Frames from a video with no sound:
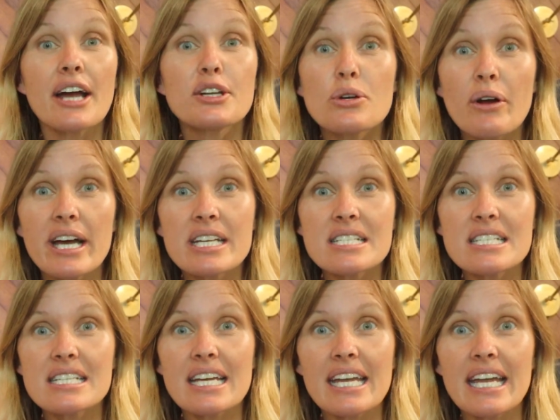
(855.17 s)
I took
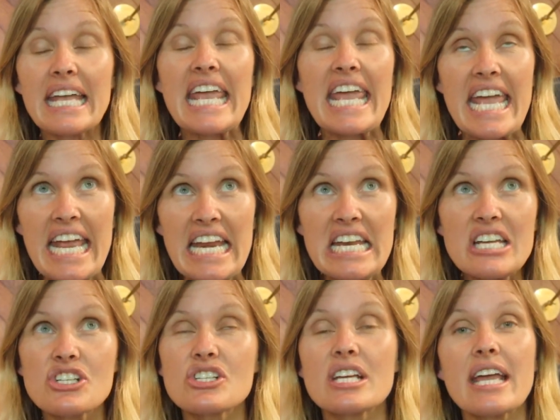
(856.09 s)
Indy
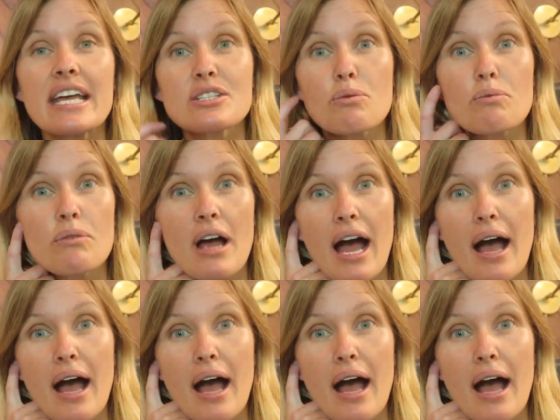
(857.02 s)
again. She has a